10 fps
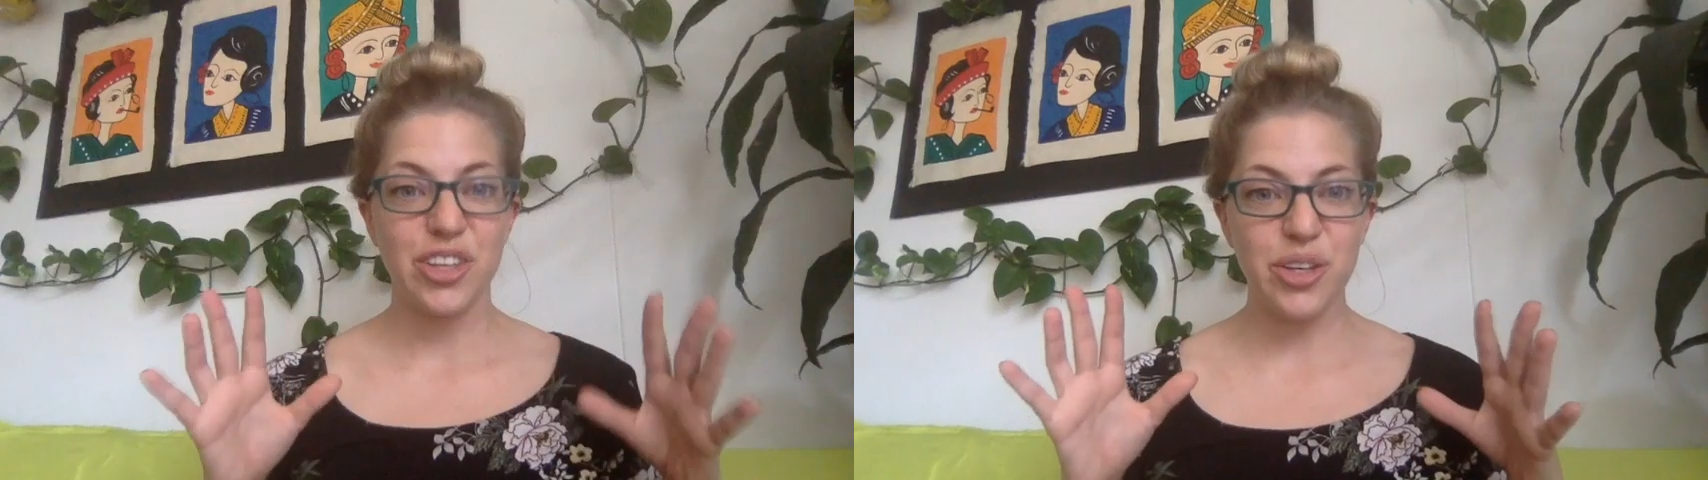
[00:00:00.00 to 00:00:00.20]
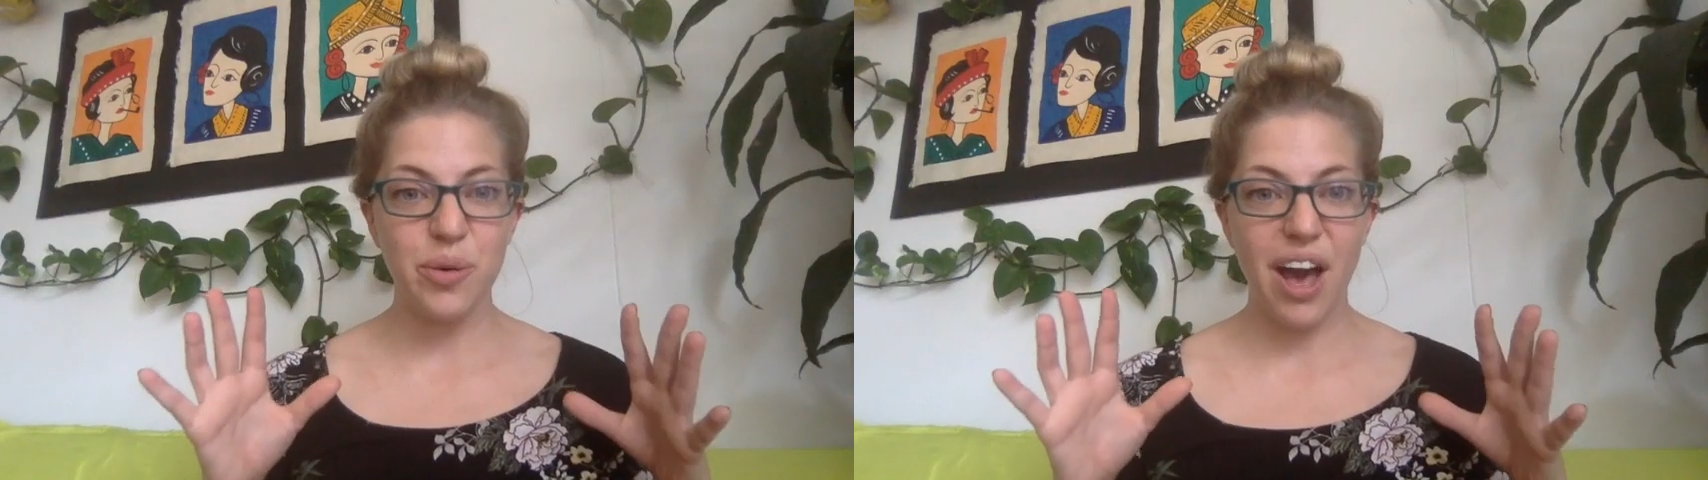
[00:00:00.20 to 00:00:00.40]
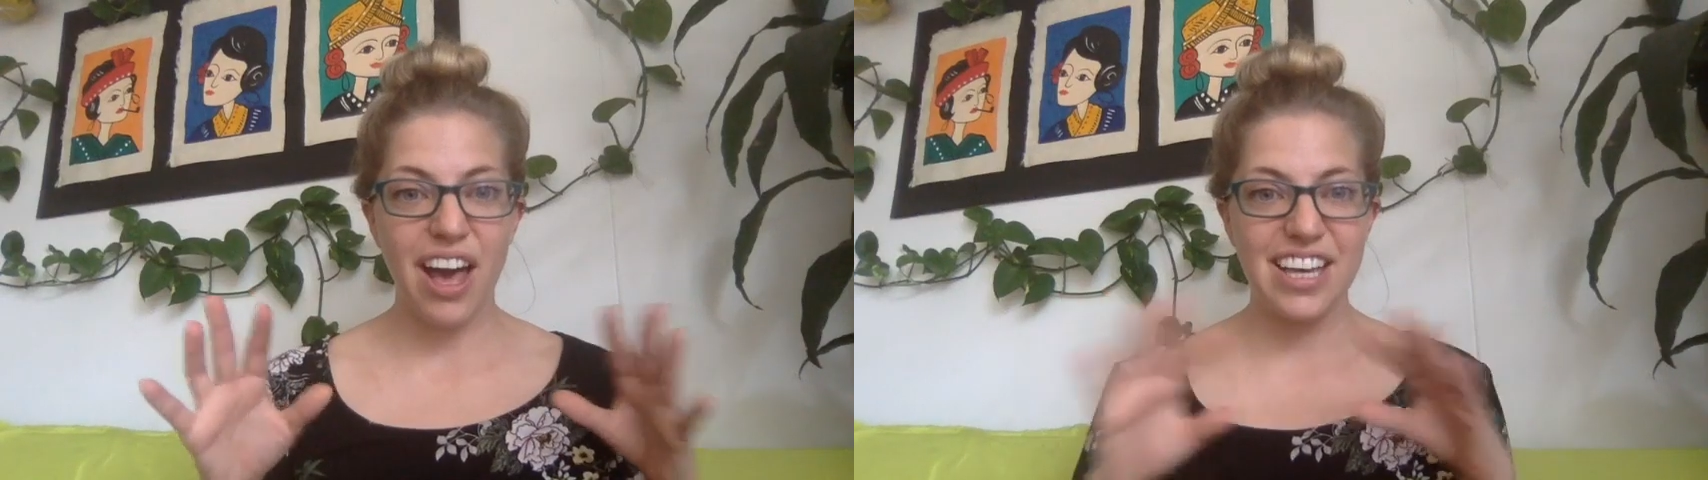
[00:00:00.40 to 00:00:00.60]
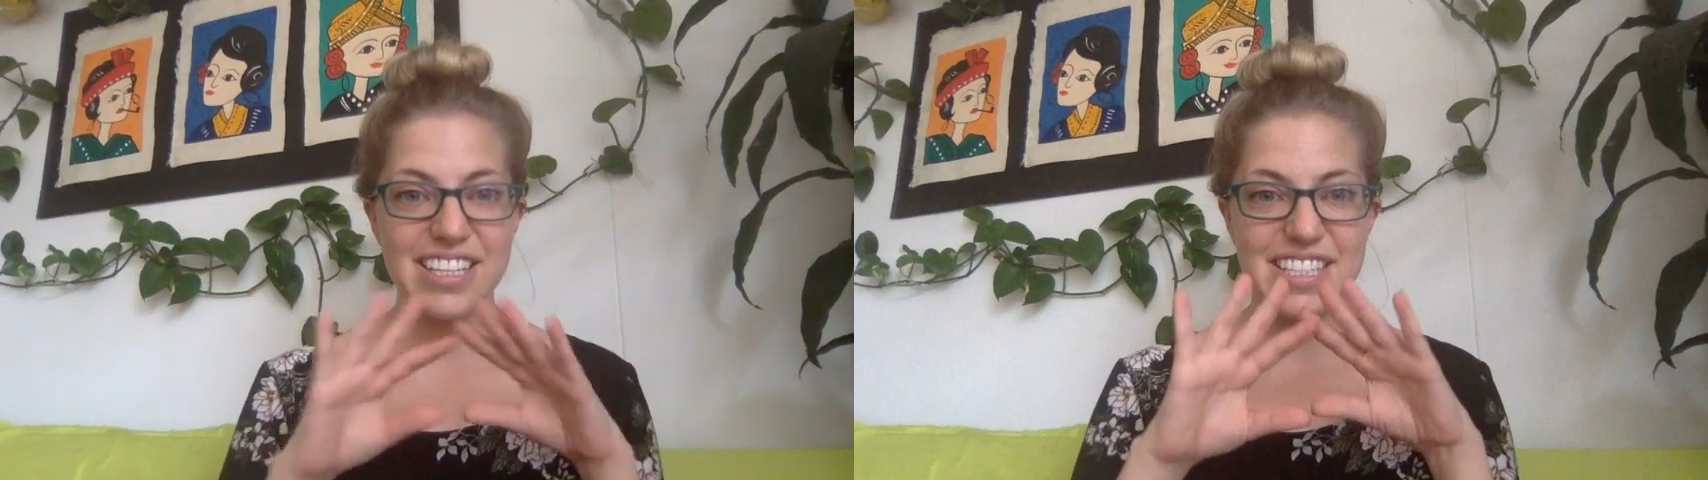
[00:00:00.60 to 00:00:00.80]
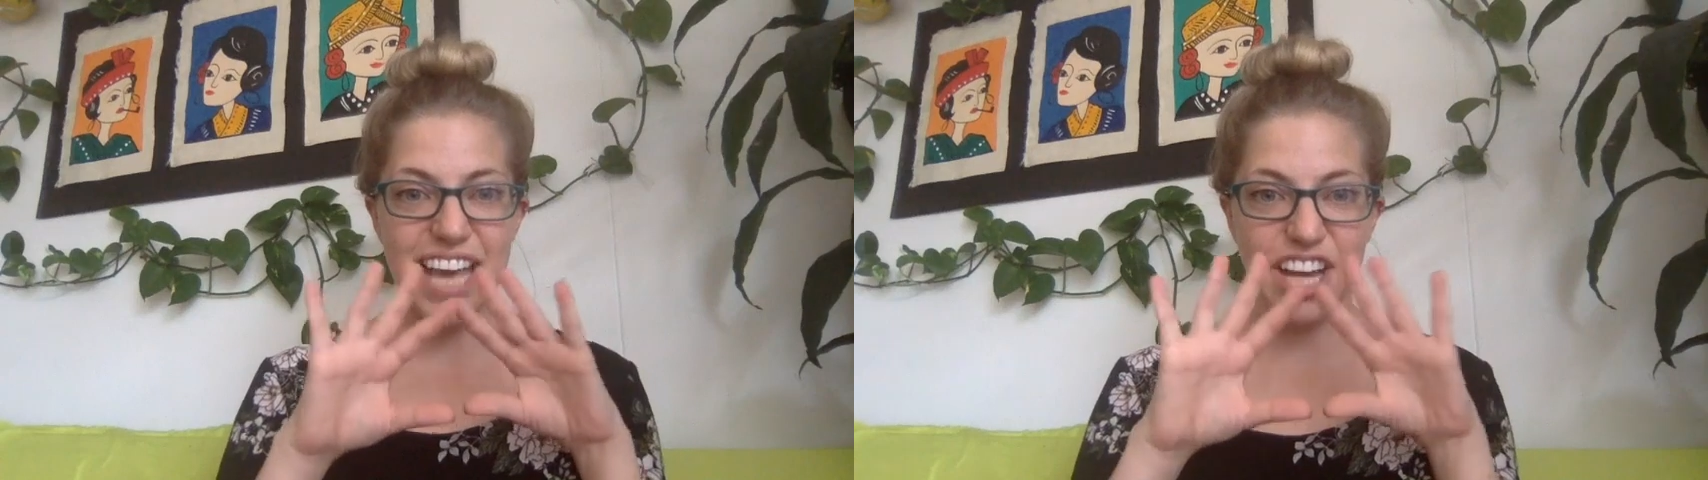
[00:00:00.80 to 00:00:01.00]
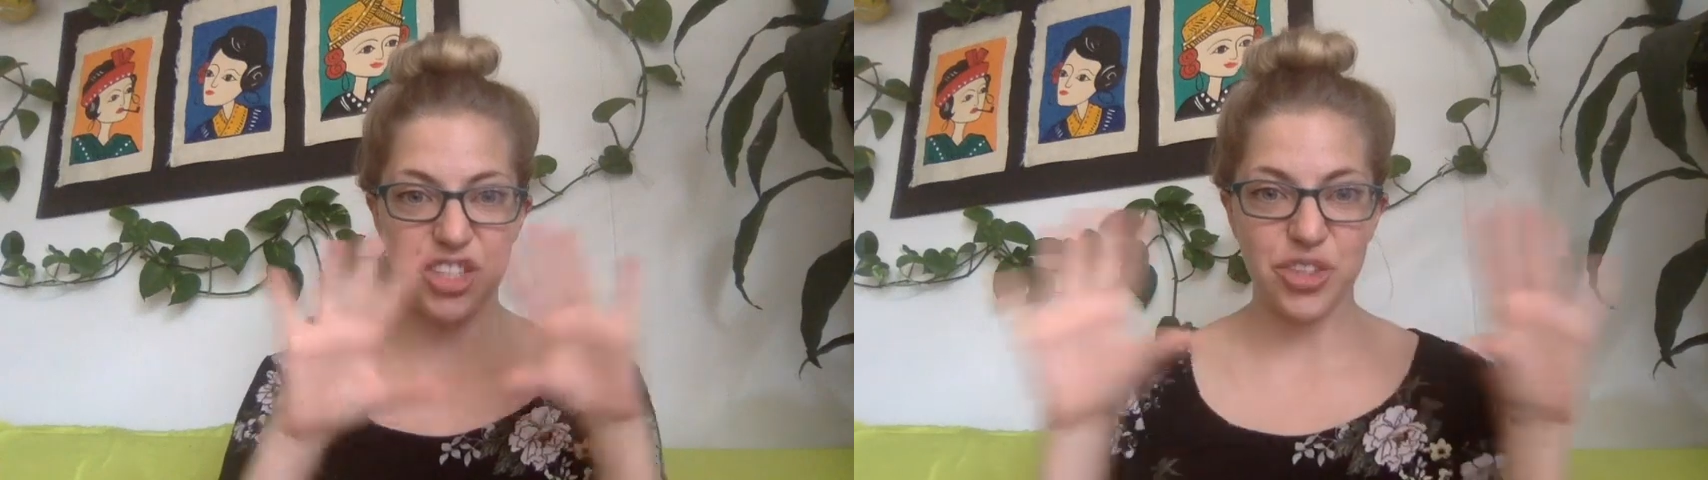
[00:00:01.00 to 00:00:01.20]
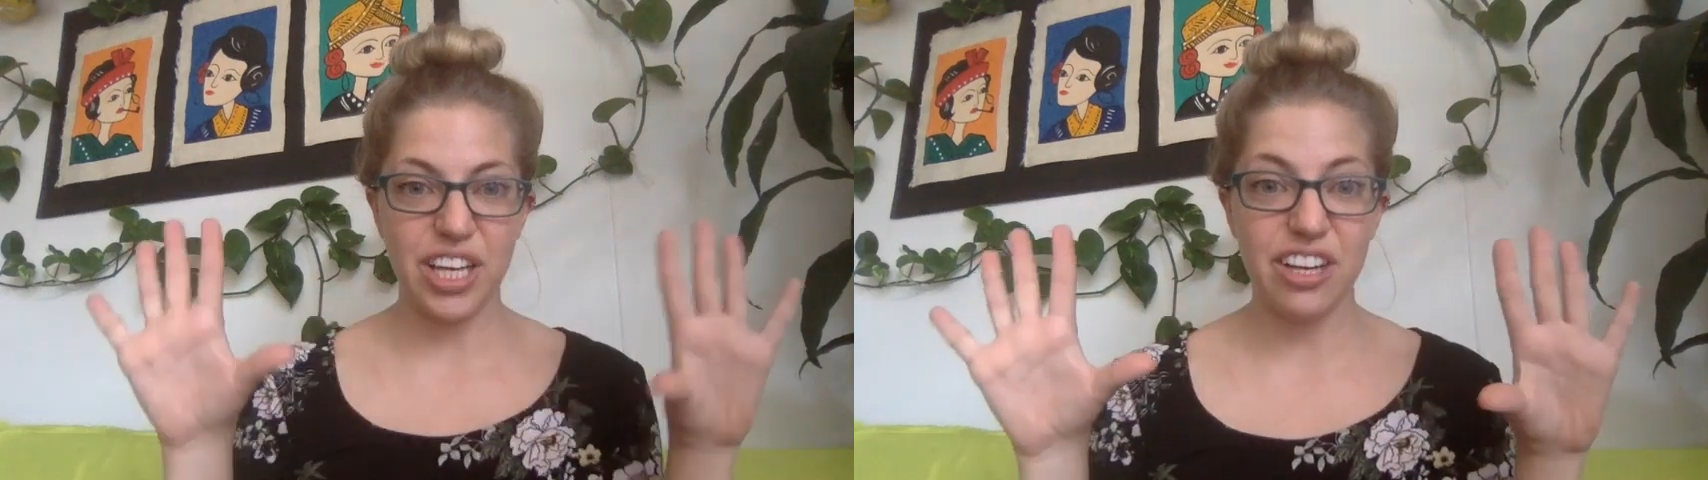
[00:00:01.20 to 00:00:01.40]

UI is the actual